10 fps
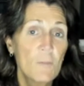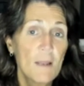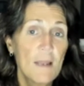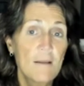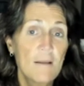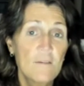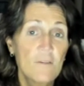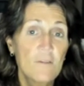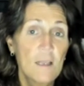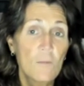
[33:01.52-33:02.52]
a plan that's
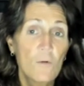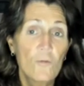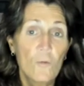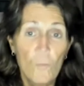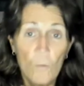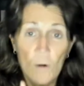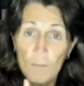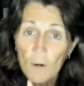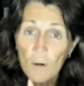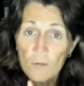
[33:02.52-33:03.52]
available for one
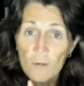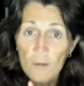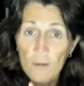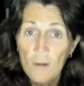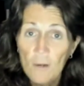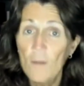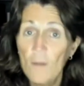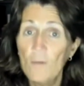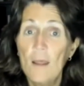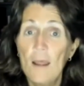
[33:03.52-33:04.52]
person,
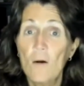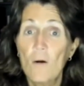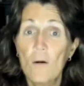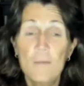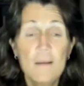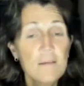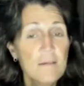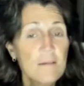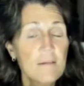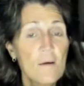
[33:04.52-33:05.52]
whether they are a
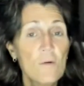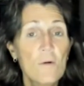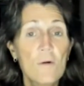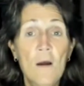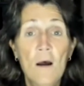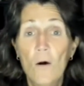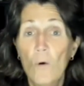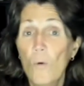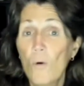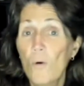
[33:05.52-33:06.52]
business owner
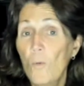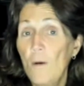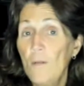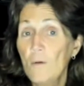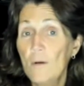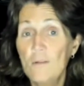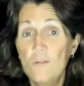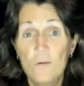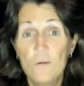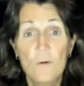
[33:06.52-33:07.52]
or whether
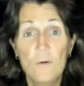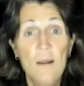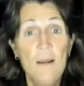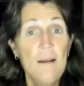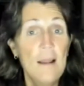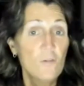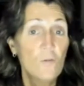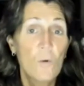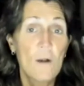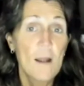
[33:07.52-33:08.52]
it's your next
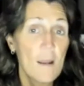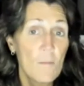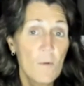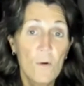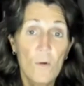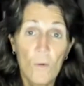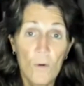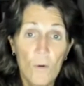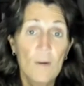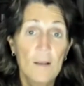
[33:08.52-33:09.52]
door neighbor
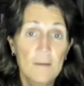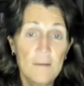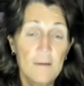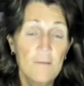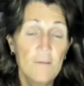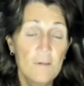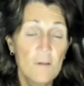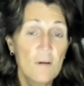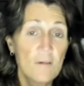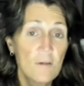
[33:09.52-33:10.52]
or a relative. As
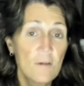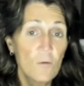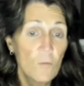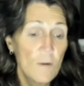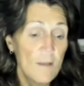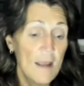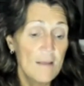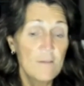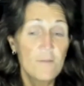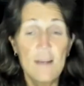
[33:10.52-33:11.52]
long as they're between the
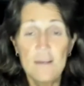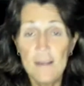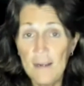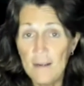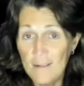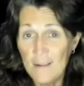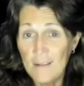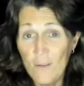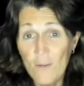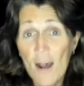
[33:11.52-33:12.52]
ages of 18 and
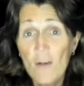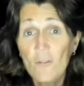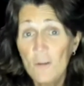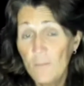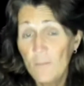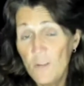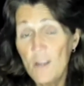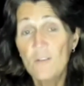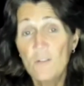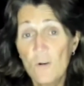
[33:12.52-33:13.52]
65,
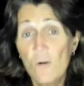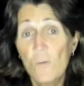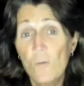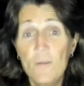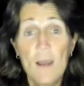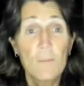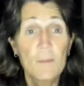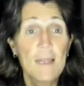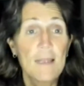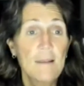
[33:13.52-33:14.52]
chances are we've got a
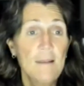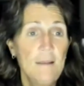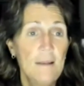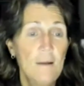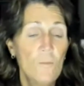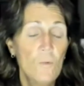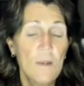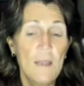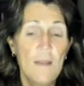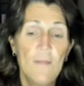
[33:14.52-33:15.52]
plan that will
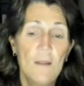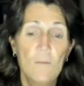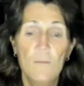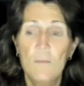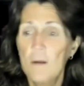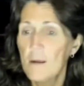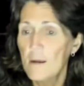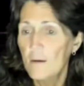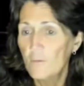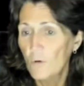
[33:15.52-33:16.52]
get them
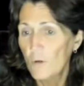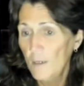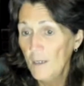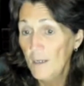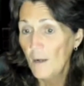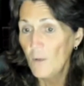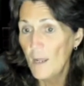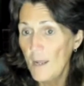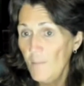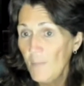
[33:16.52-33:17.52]
covered.
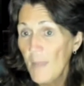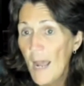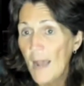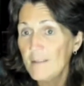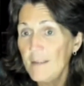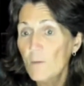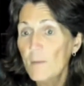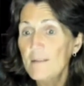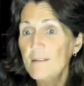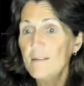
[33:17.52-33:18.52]
Okay. I see your
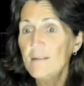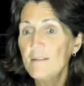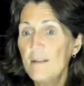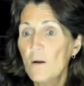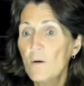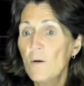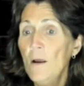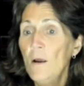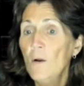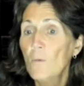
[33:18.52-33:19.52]
messages there,
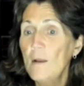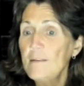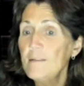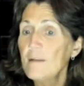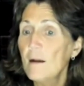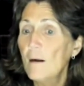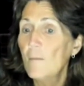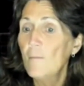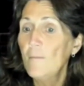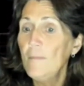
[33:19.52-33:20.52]
Reese.
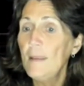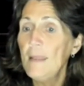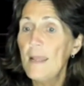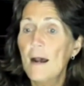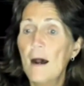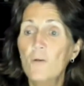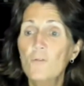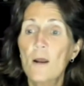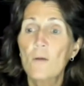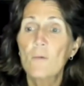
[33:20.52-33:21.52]
Yeah, I'll
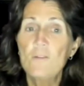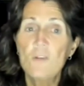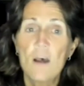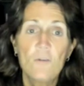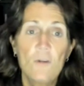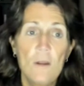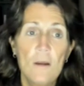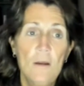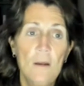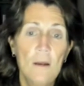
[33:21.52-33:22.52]
try to reach out to you.
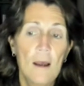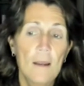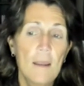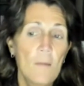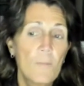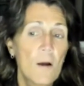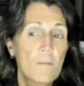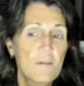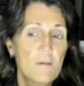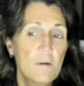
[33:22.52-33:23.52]
I can't
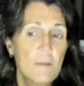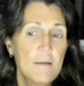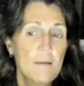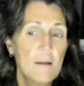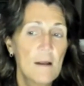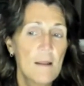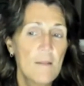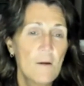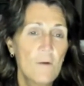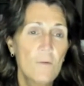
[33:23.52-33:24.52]
promise it'll be tonight
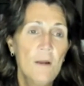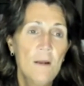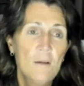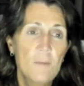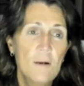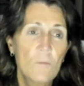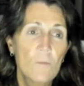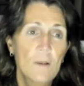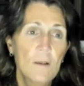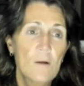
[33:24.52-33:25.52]
though. It's been a
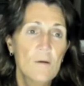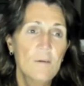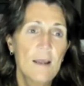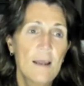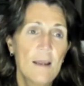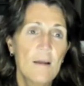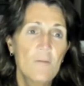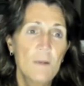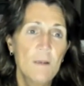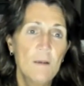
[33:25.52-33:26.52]
really long day and
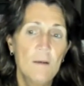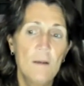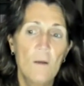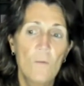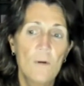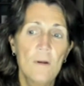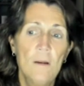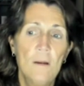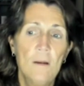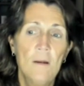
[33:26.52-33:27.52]
I've been going
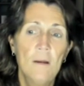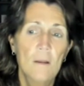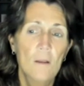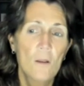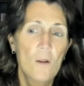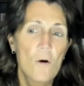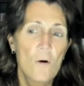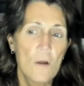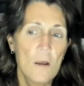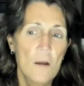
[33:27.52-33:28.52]

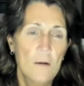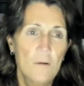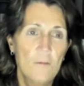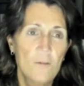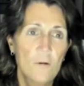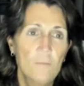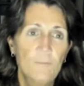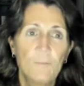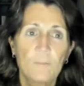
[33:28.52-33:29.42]
long. So,